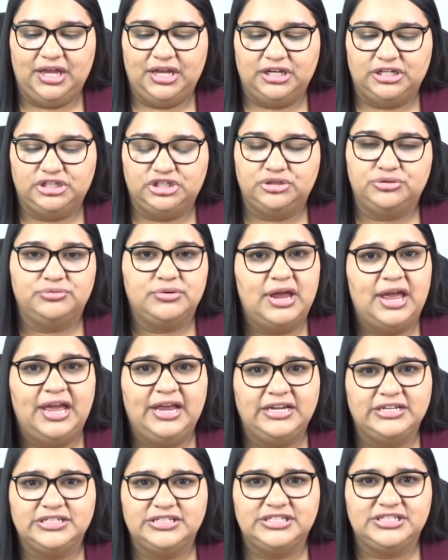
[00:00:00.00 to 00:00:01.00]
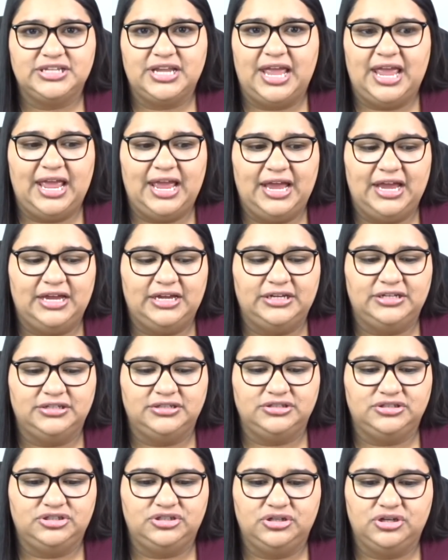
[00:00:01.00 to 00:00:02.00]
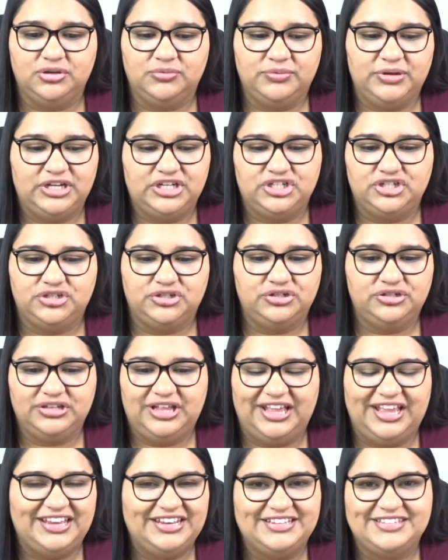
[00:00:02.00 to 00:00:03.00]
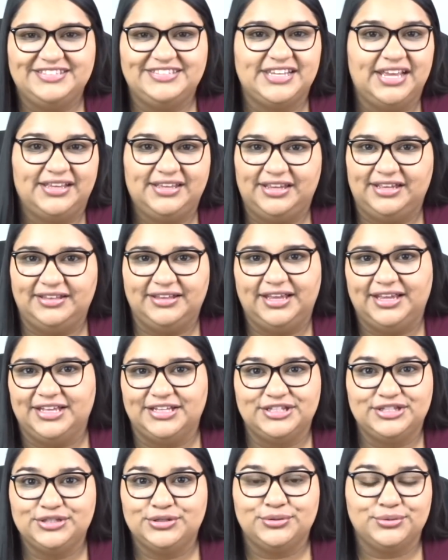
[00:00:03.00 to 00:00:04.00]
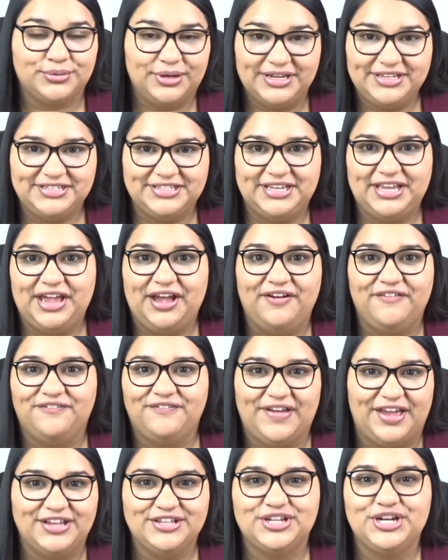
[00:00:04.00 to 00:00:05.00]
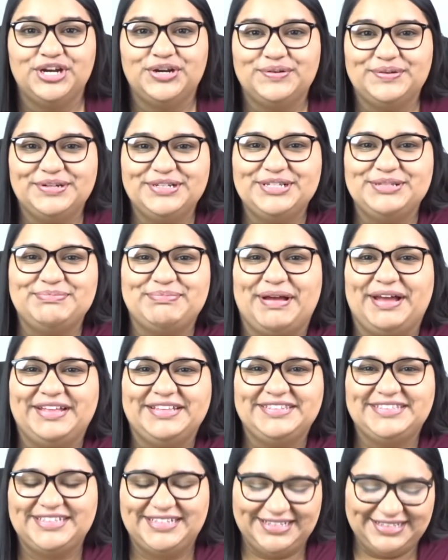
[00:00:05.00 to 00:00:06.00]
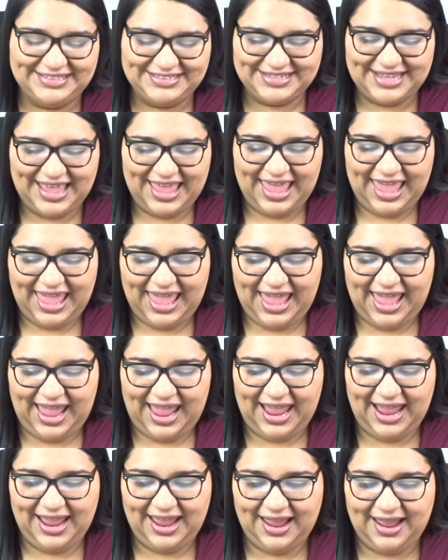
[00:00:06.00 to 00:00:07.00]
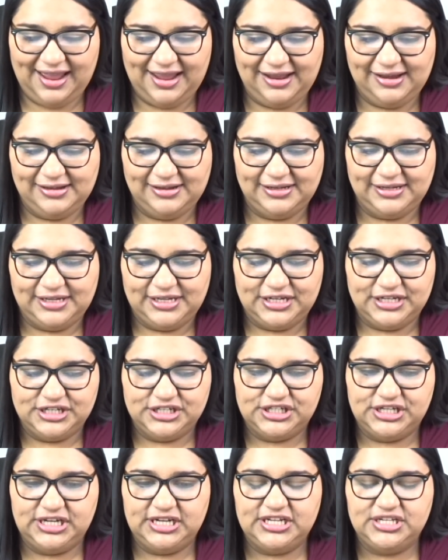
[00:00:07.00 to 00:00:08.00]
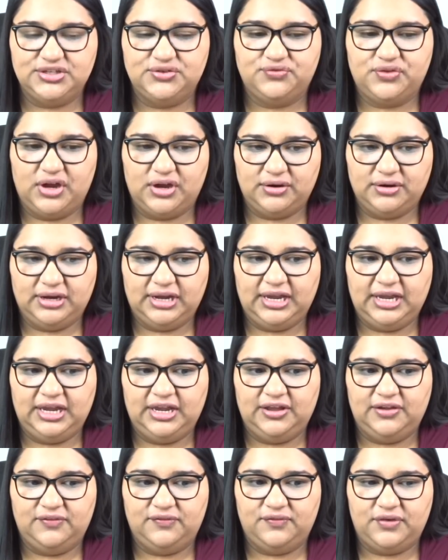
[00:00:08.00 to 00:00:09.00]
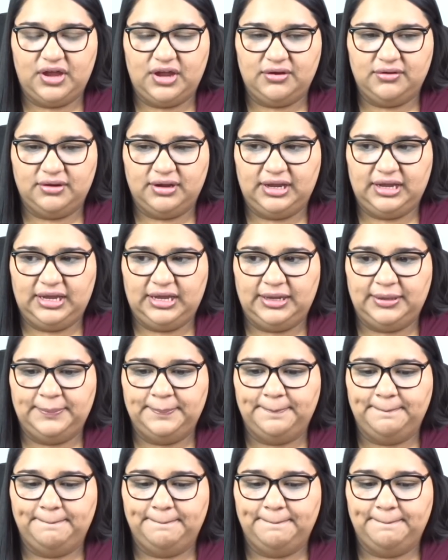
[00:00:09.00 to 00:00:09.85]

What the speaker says: direct, and you could reach her like in a second. Like, it's crazy how fast her response is, and she is very